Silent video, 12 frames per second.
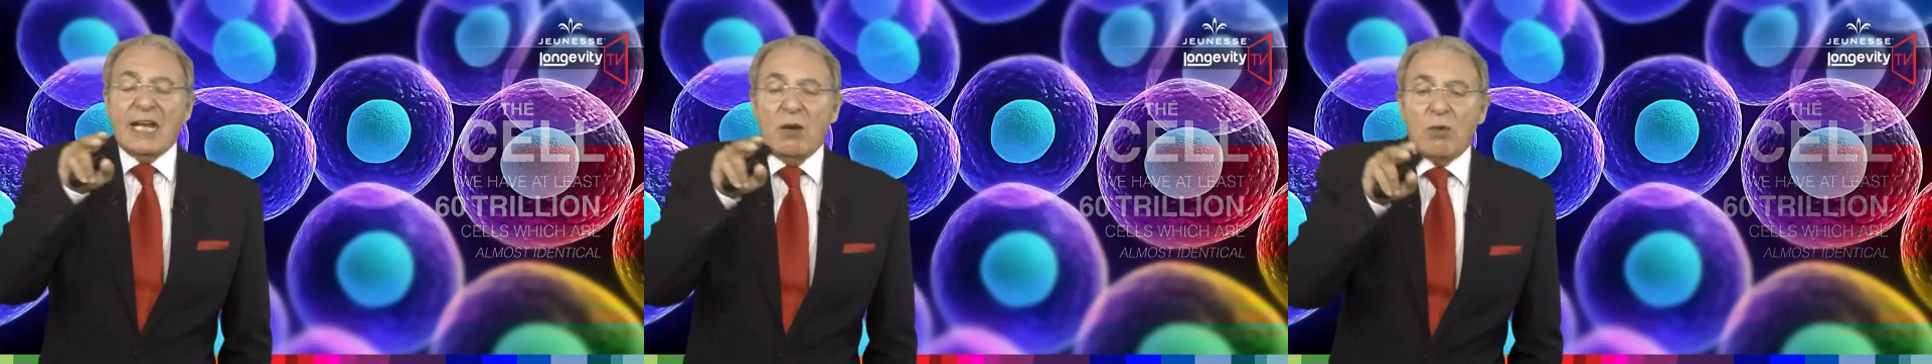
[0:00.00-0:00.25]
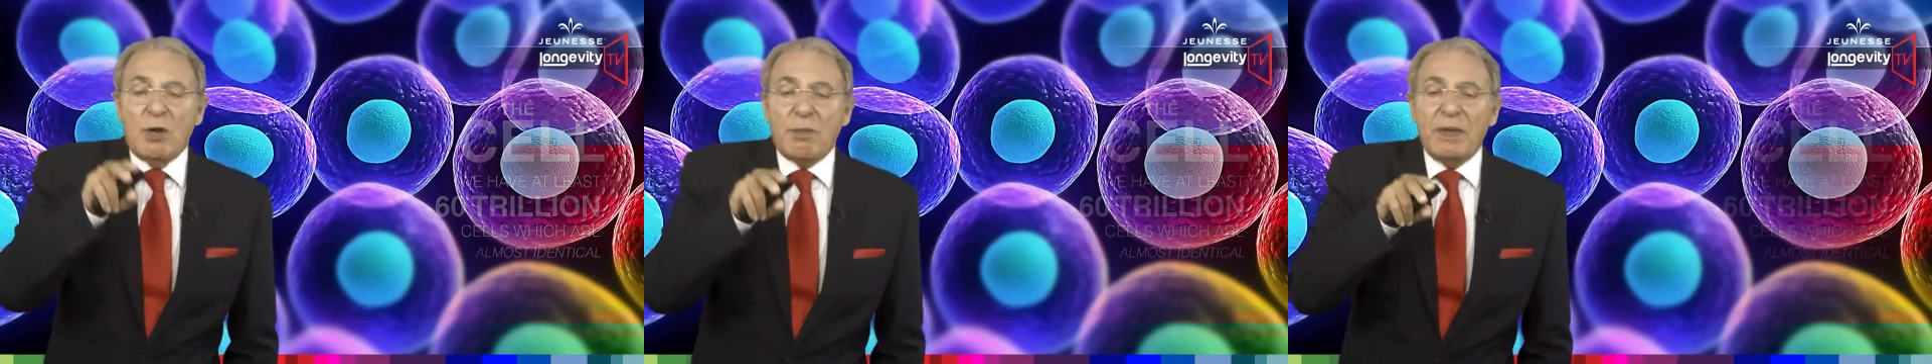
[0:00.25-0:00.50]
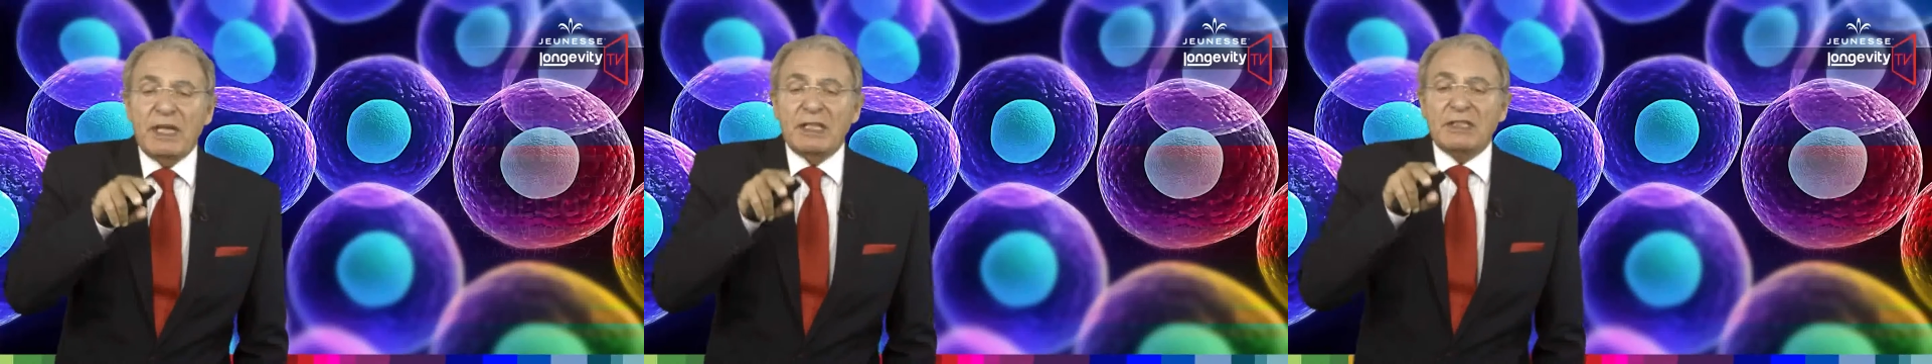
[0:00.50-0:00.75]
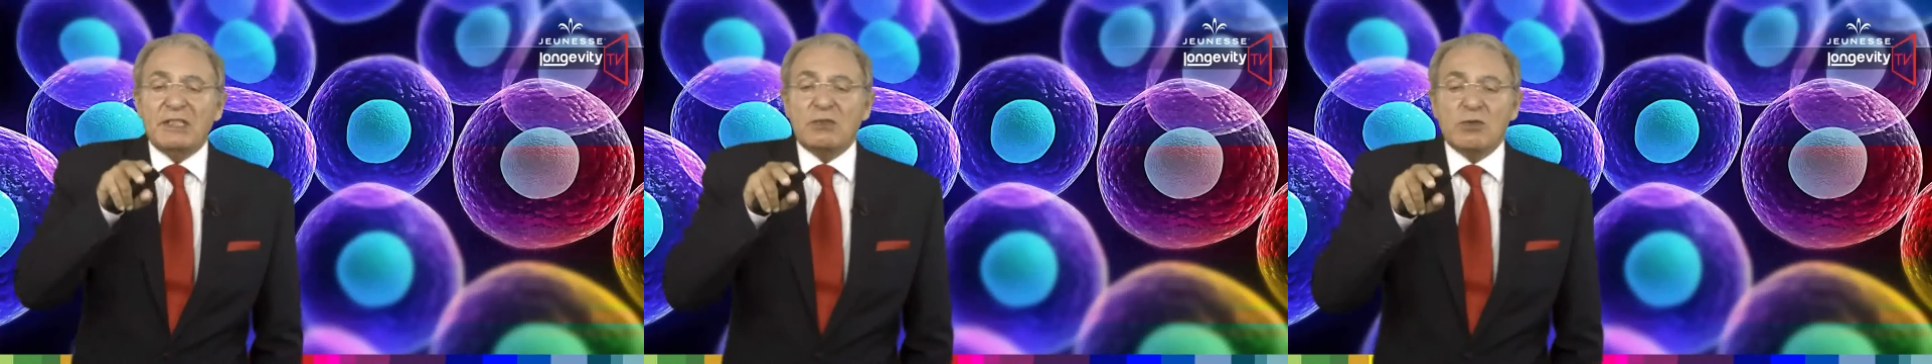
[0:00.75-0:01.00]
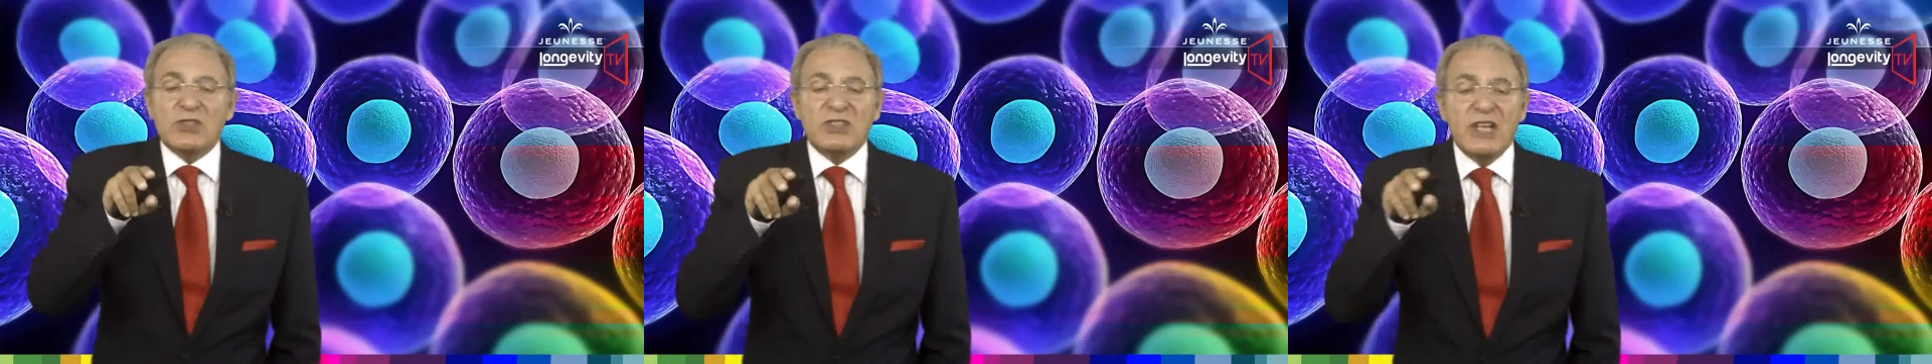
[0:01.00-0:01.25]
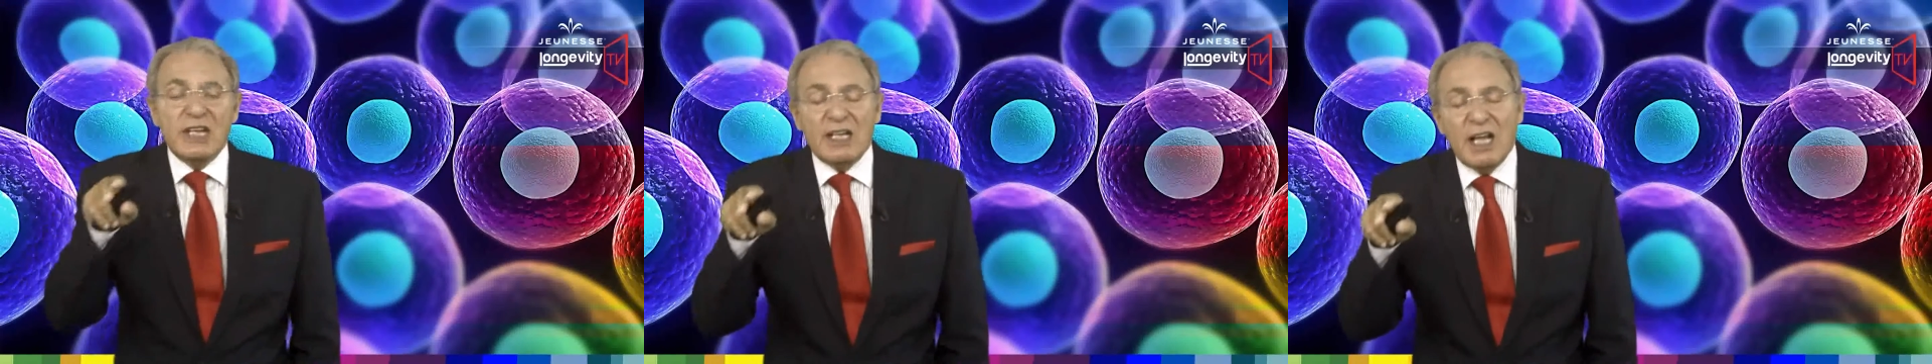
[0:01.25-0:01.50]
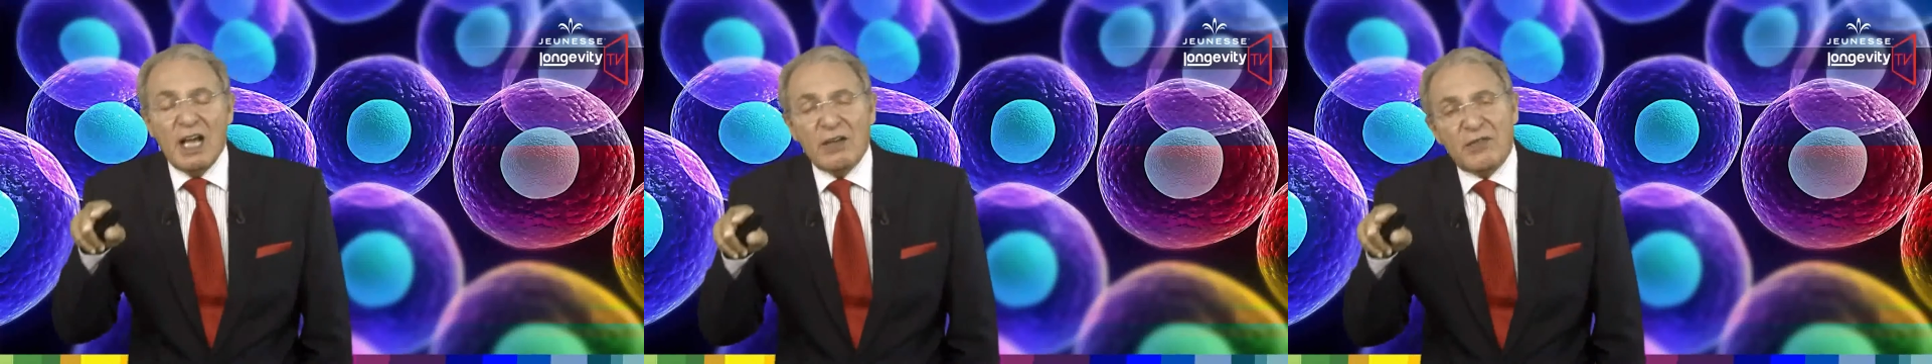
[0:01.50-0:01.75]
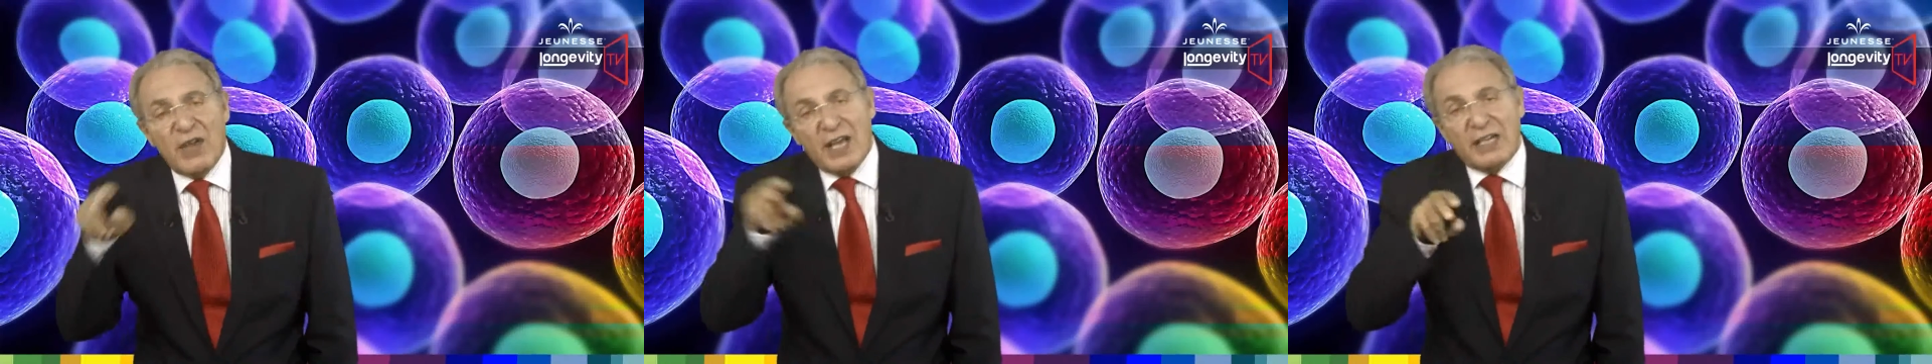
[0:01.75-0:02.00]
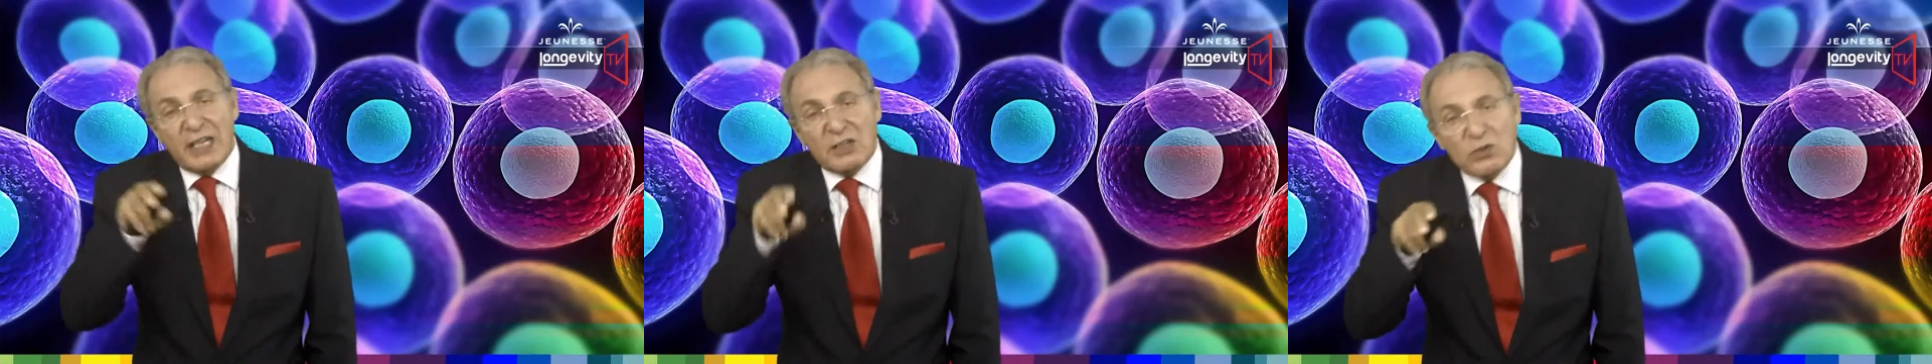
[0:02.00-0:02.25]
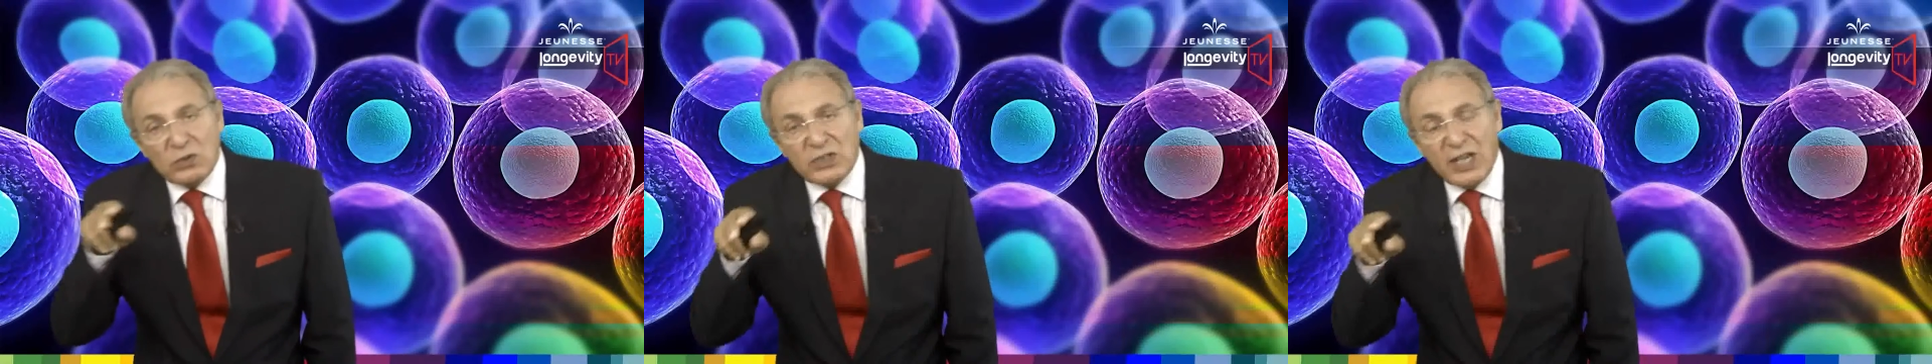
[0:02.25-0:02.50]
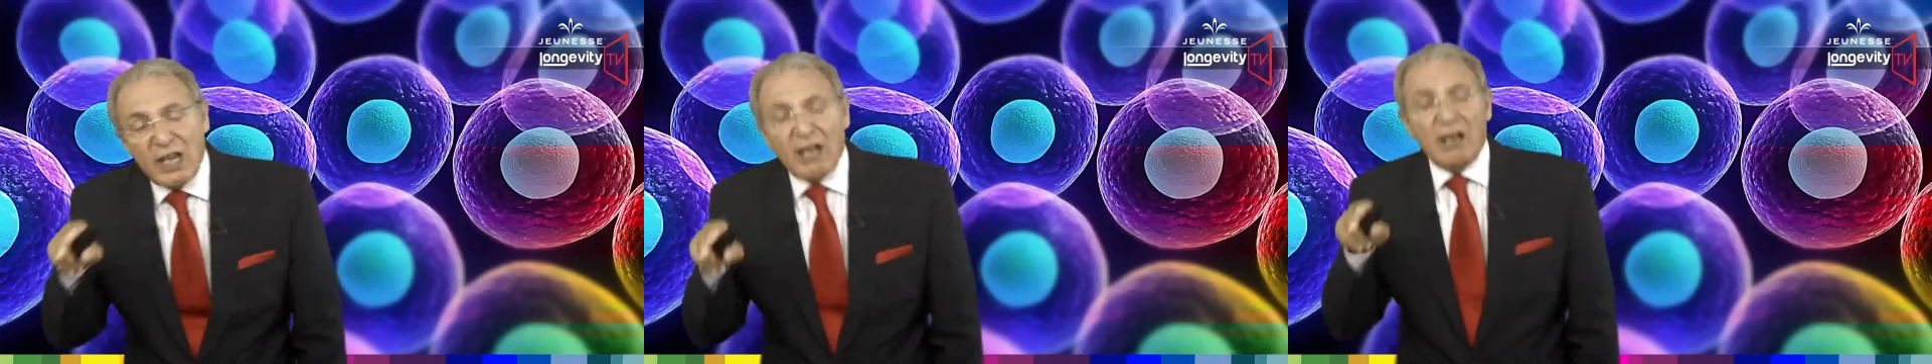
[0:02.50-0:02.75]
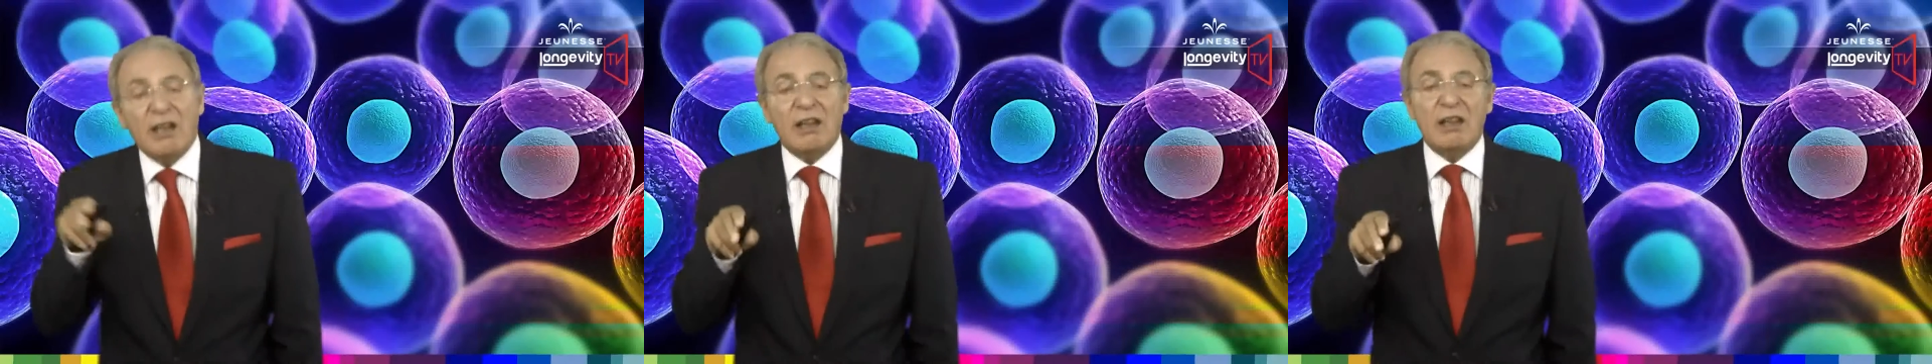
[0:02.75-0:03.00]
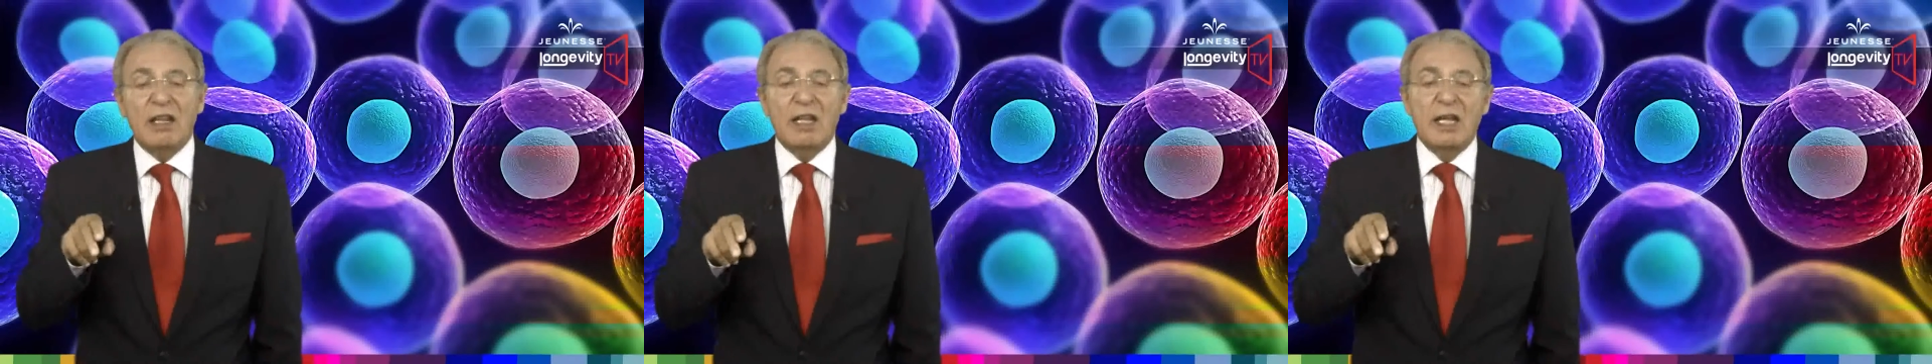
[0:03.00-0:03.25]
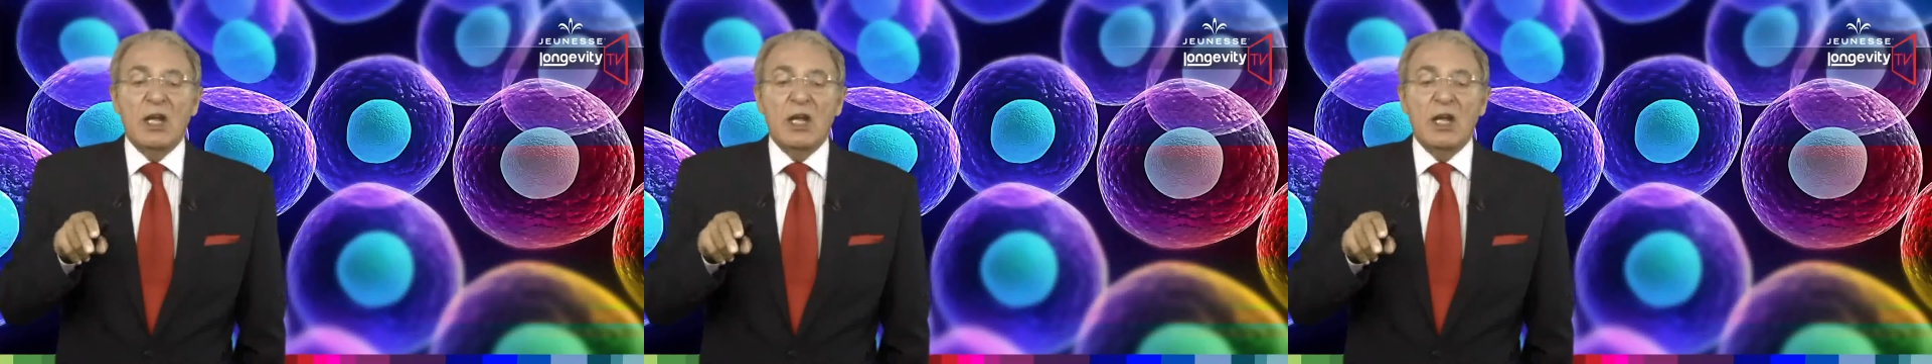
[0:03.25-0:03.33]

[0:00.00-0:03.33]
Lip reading: our ability to stay in life and in good health